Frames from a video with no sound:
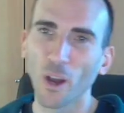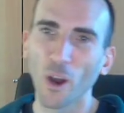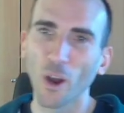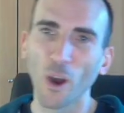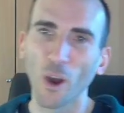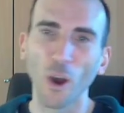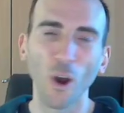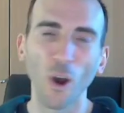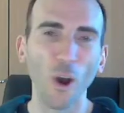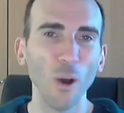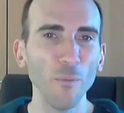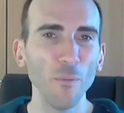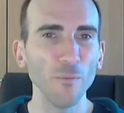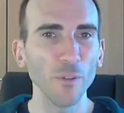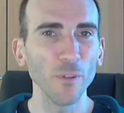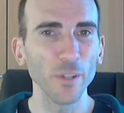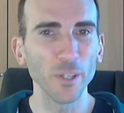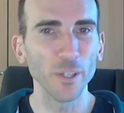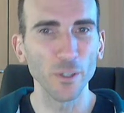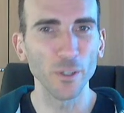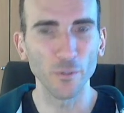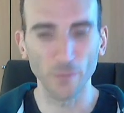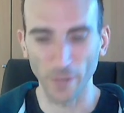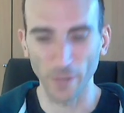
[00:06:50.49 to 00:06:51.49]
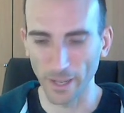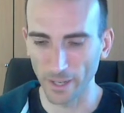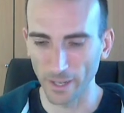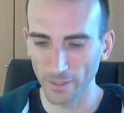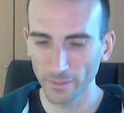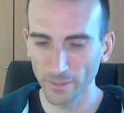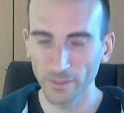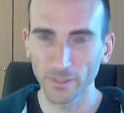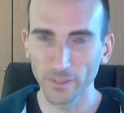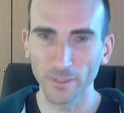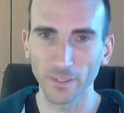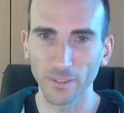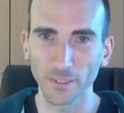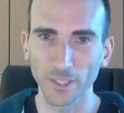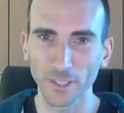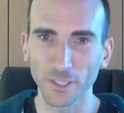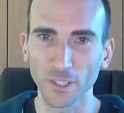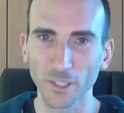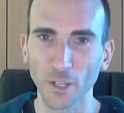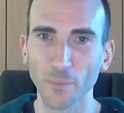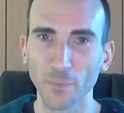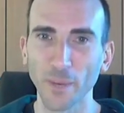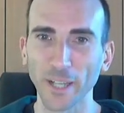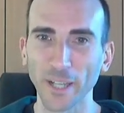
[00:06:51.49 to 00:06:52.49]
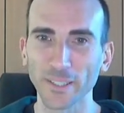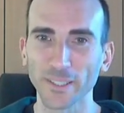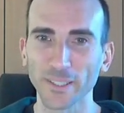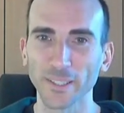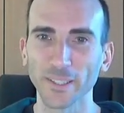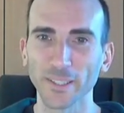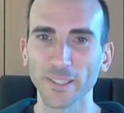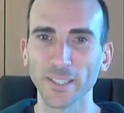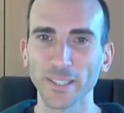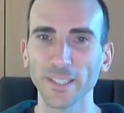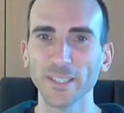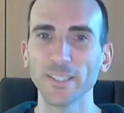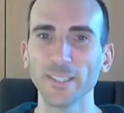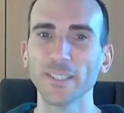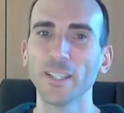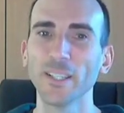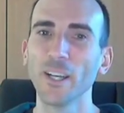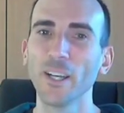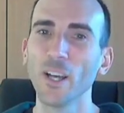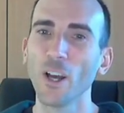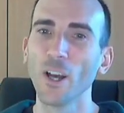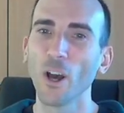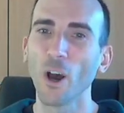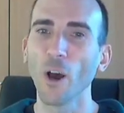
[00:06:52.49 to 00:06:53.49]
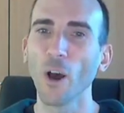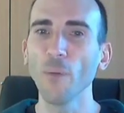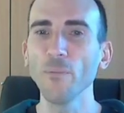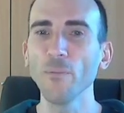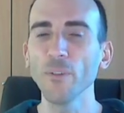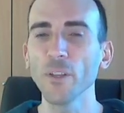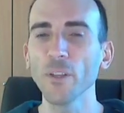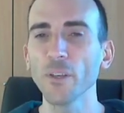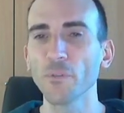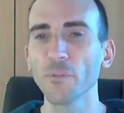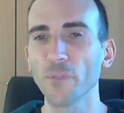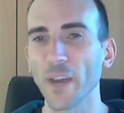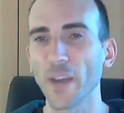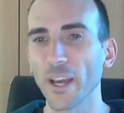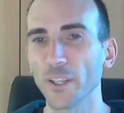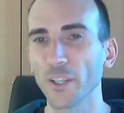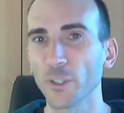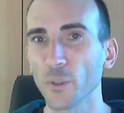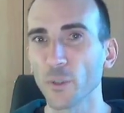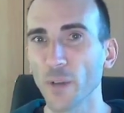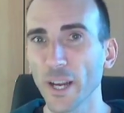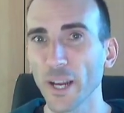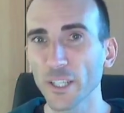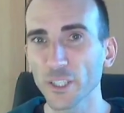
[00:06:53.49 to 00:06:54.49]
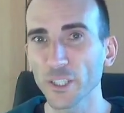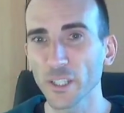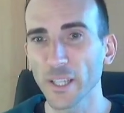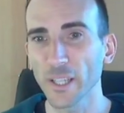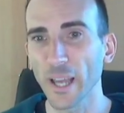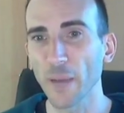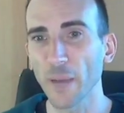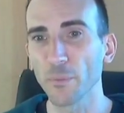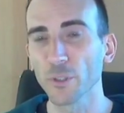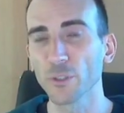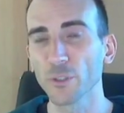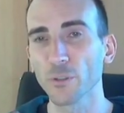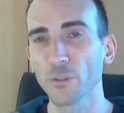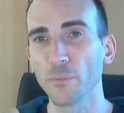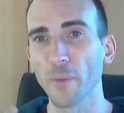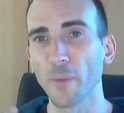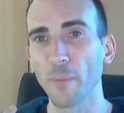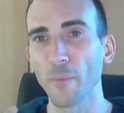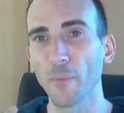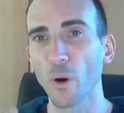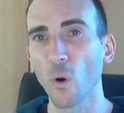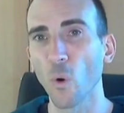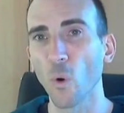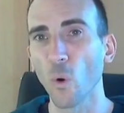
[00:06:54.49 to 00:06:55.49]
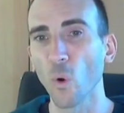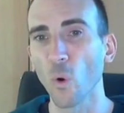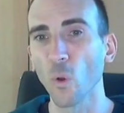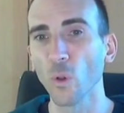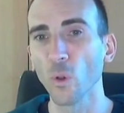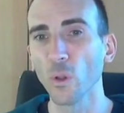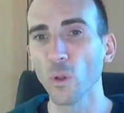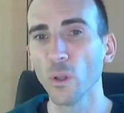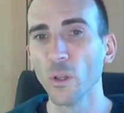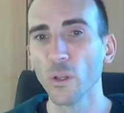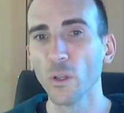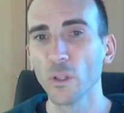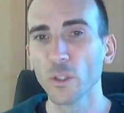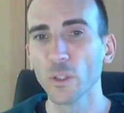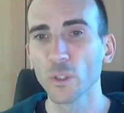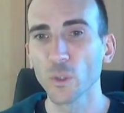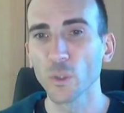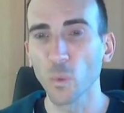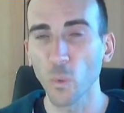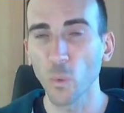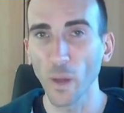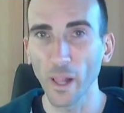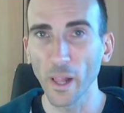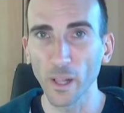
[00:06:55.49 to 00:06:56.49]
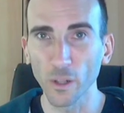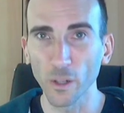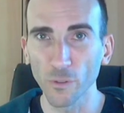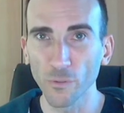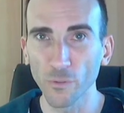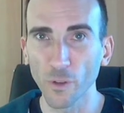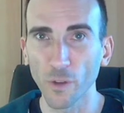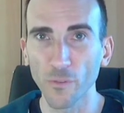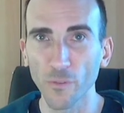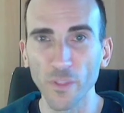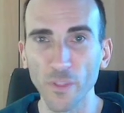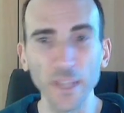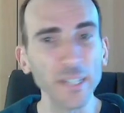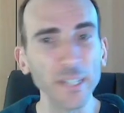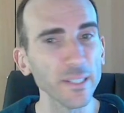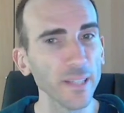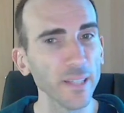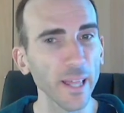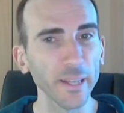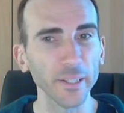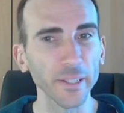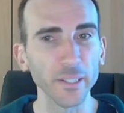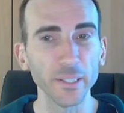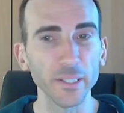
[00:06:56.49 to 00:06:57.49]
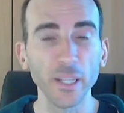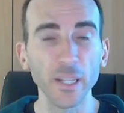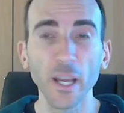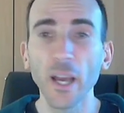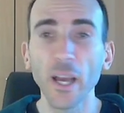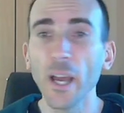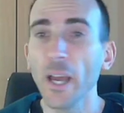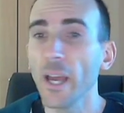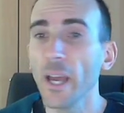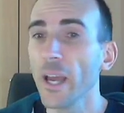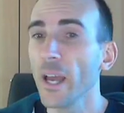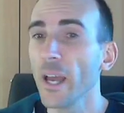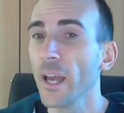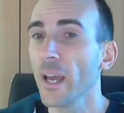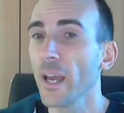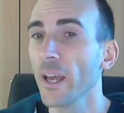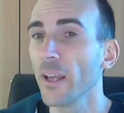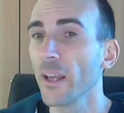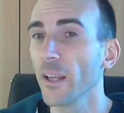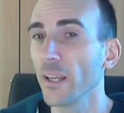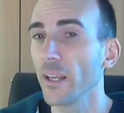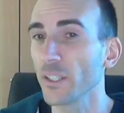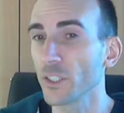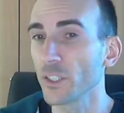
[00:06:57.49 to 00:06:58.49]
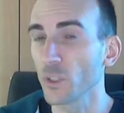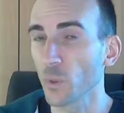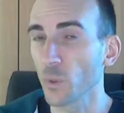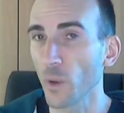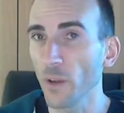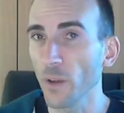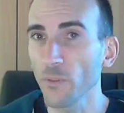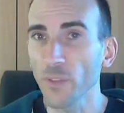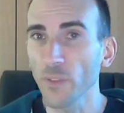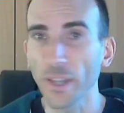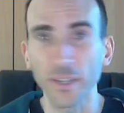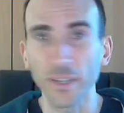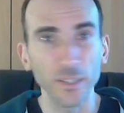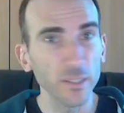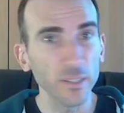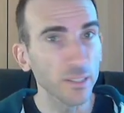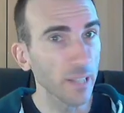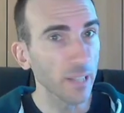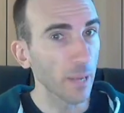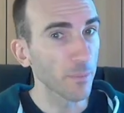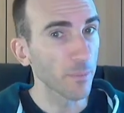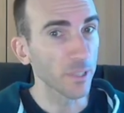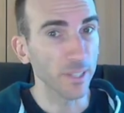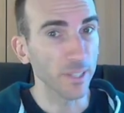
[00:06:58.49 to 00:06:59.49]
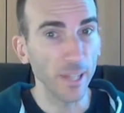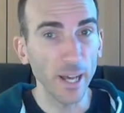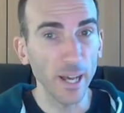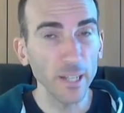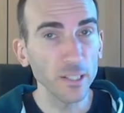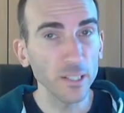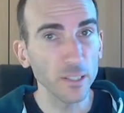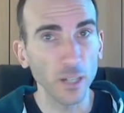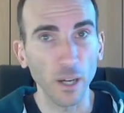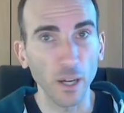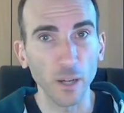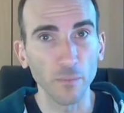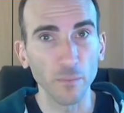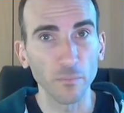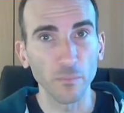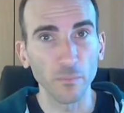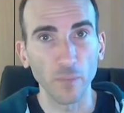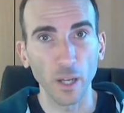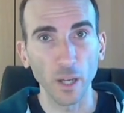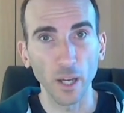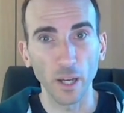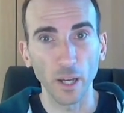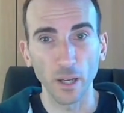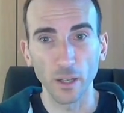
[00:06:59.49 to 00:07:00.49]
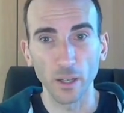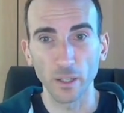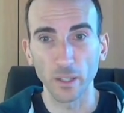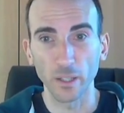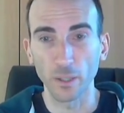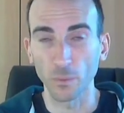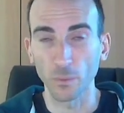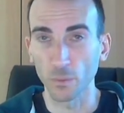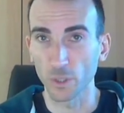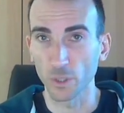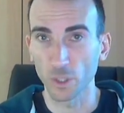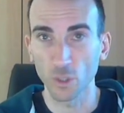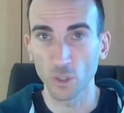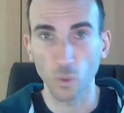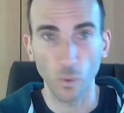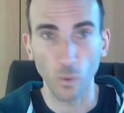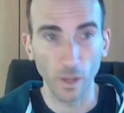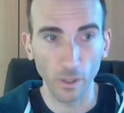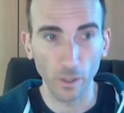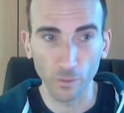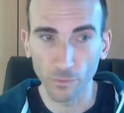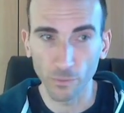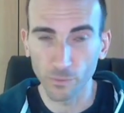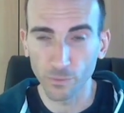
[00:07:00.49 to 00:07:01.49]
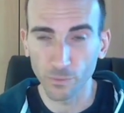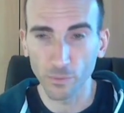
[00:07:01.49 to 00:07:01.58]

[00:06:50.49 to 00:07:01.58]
hopefully you found, I'll just go back to the list, hopefully you found you're actually able to remember all 12 of these letters. It's 12 letters, same as last time it was 12